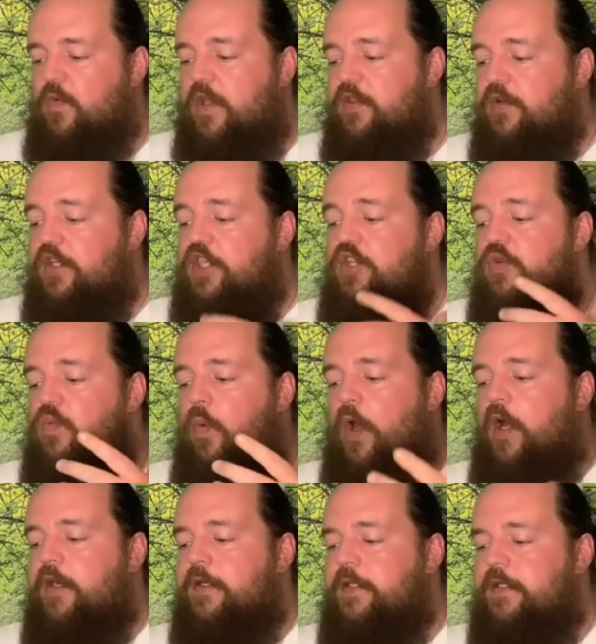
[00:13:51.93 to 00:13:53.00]
Whether you
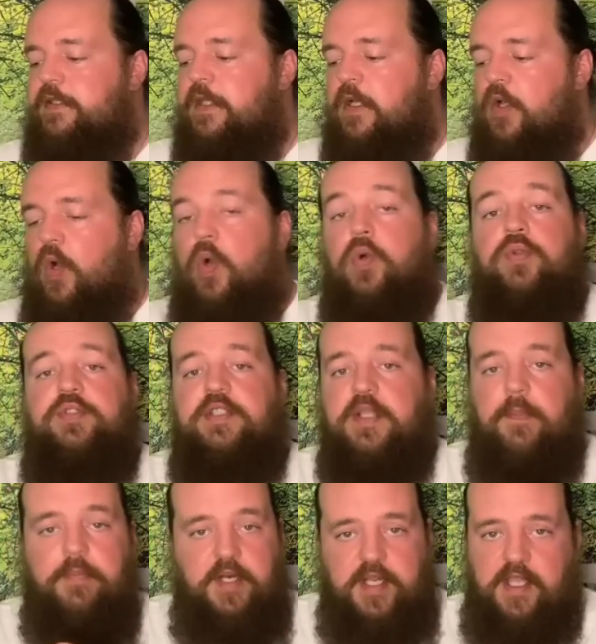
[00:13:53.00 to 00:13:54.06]
want to hold
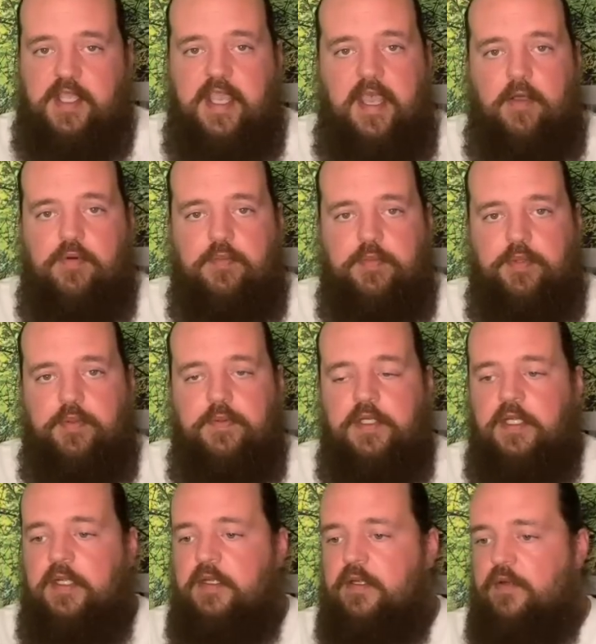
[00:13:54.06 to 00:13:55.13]
somebody accountable
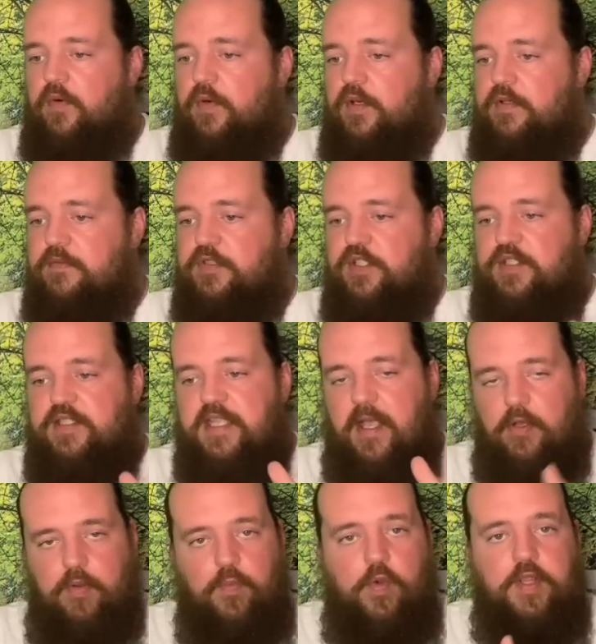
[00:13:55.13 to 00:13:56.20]
or just
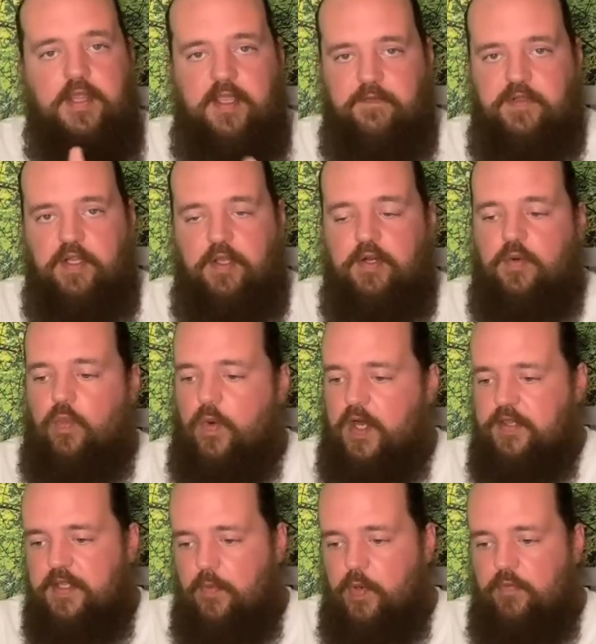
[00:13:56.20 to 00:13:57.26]
tell them what they've done or
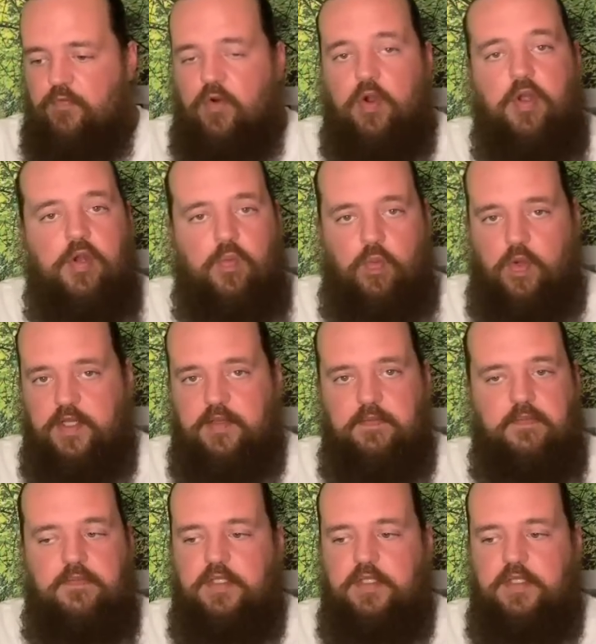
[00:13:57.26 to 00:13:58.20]
where they went wrong or what,